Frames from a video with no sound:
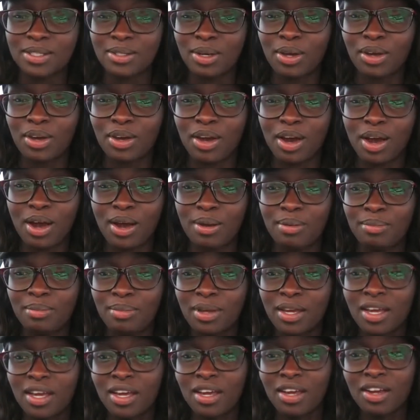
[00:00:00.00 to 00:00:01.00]
So
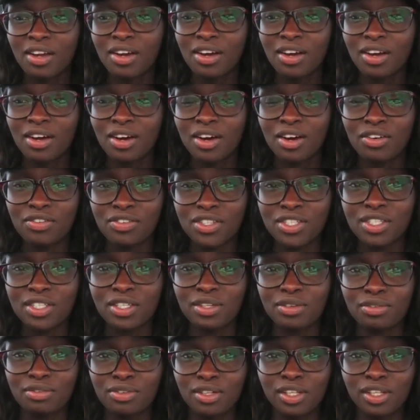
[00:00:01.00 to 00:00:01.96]
I'm obviously